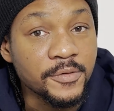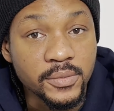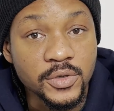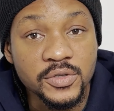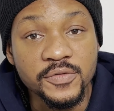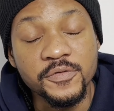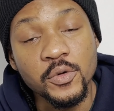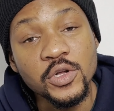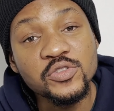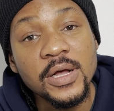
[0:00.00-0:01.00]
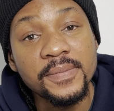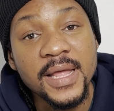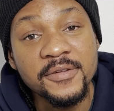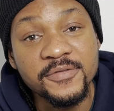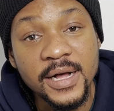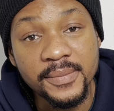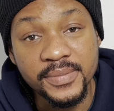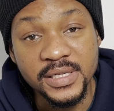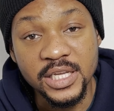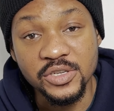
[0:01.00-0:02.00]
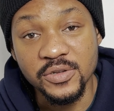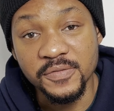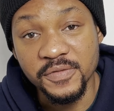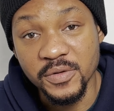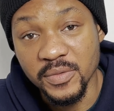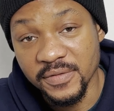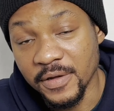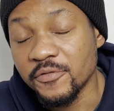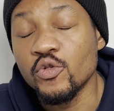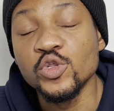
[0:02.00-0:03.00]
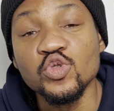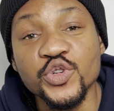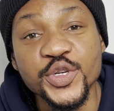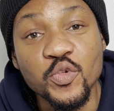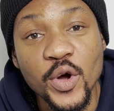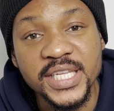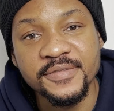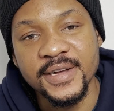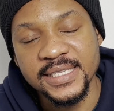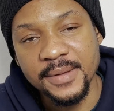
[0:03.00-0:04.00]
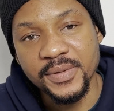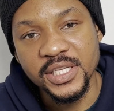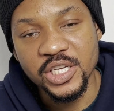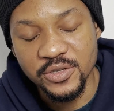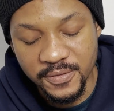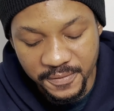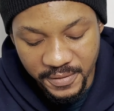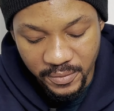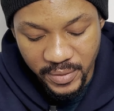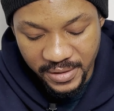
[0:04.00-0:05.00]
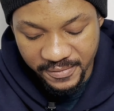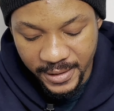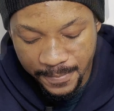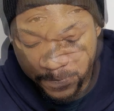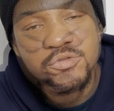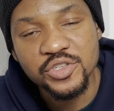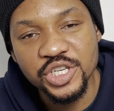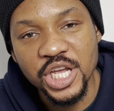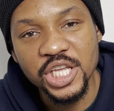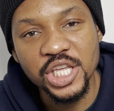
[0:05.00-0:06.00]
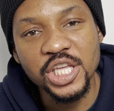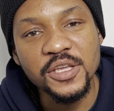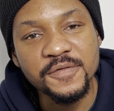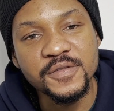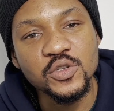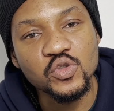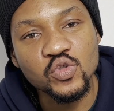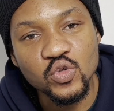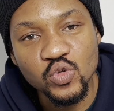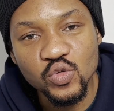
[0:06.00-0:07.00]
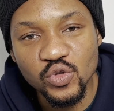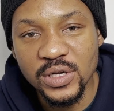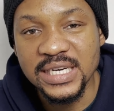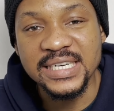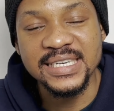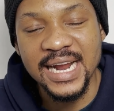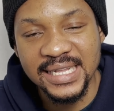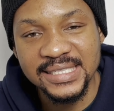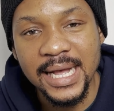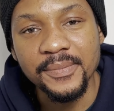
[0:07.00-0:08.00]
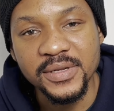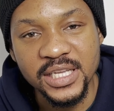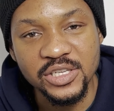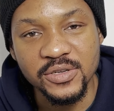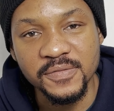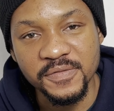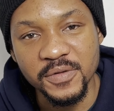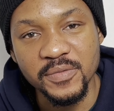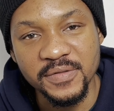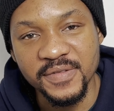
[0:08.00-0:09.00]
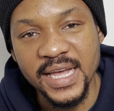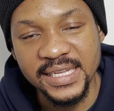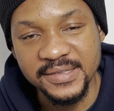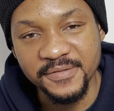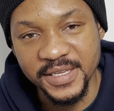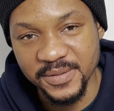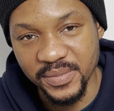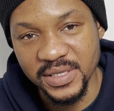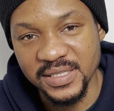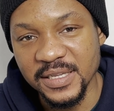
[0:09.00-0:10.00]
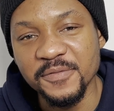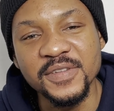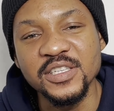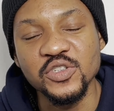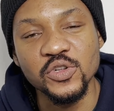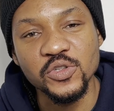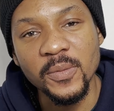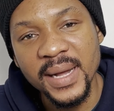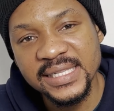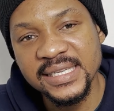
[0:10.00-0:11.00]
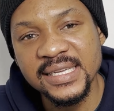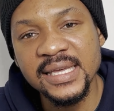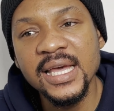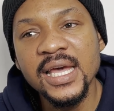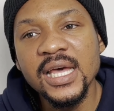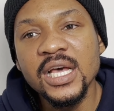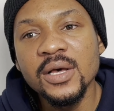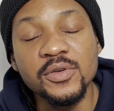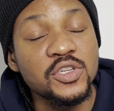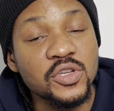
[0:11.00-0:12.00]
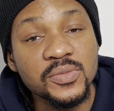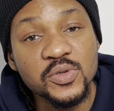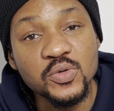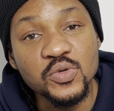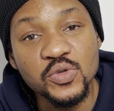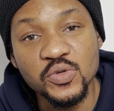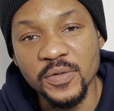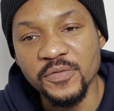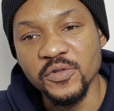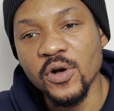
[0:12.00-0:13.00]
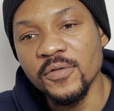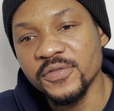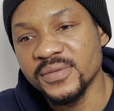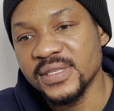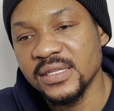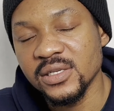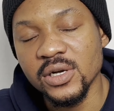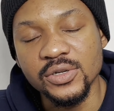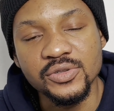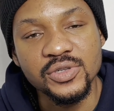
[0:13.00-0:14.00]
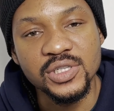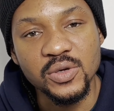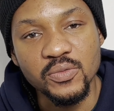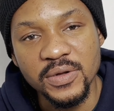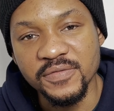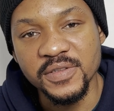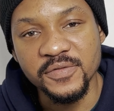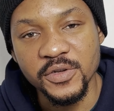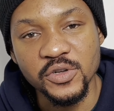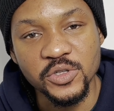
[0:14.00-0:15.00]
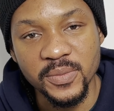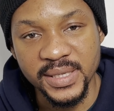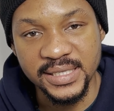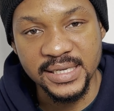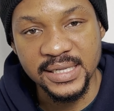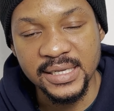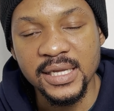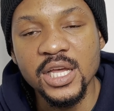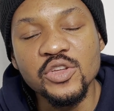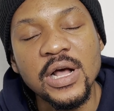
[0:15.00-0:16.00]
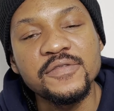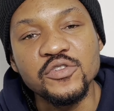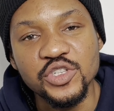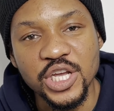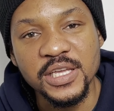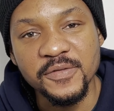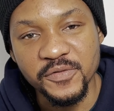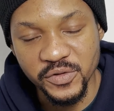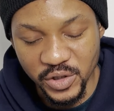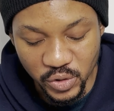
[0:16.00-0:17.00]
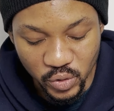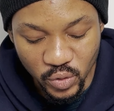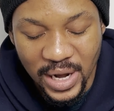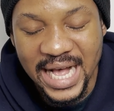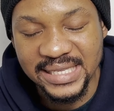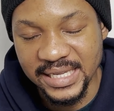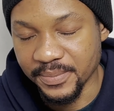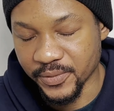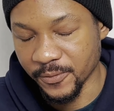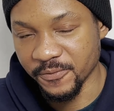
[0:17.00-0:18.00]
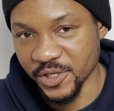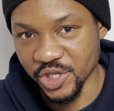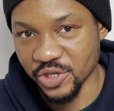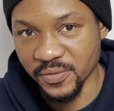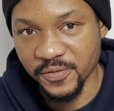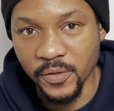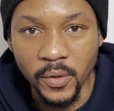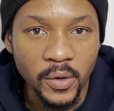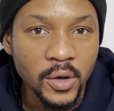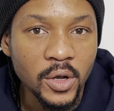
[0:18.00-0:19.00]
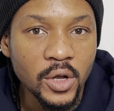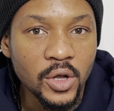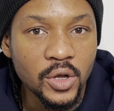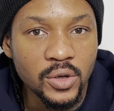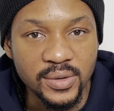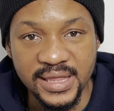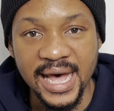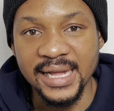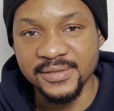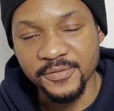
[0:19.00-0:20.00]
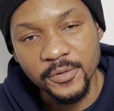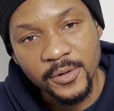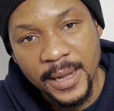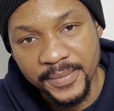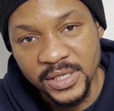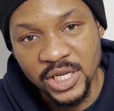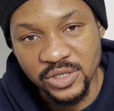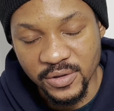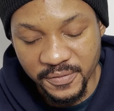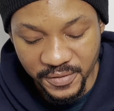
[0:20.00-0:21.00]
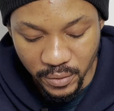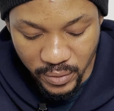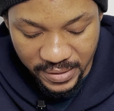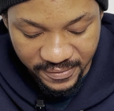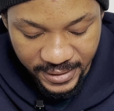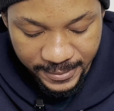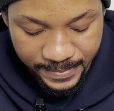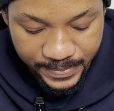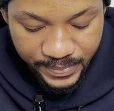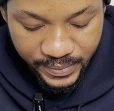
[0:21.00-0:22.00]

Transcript: and foremost, if you want to apply for application fee waiver, if you want to request for an application fee waiver, you have to check if the school grants application fee waiver in the first place. If it is automatic, because some schools, if you come from a certain country, they waive it for you automatically. You have to check if the school has a provision for that, for application fee waiver.